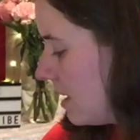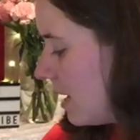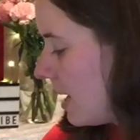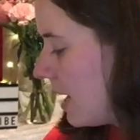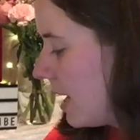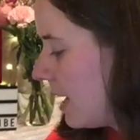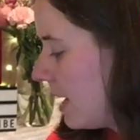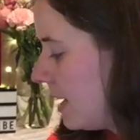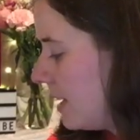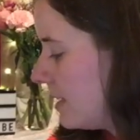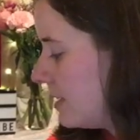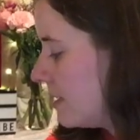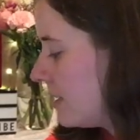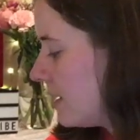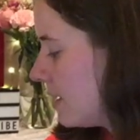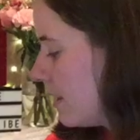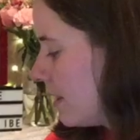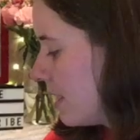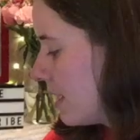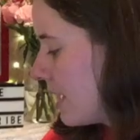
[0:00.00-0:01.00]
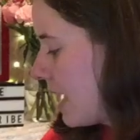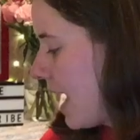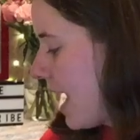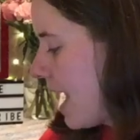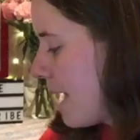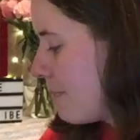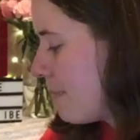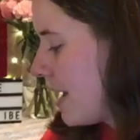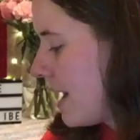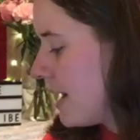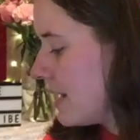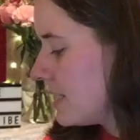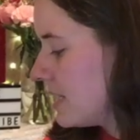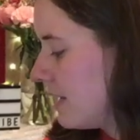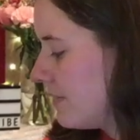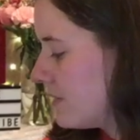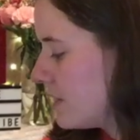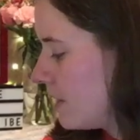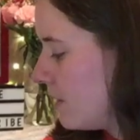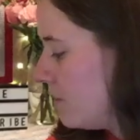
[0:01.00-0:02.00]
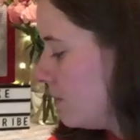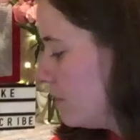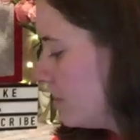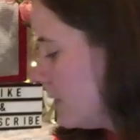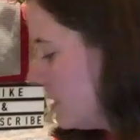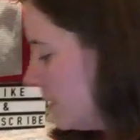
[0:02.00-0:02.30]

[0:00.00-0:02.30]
and the cat bags have sold.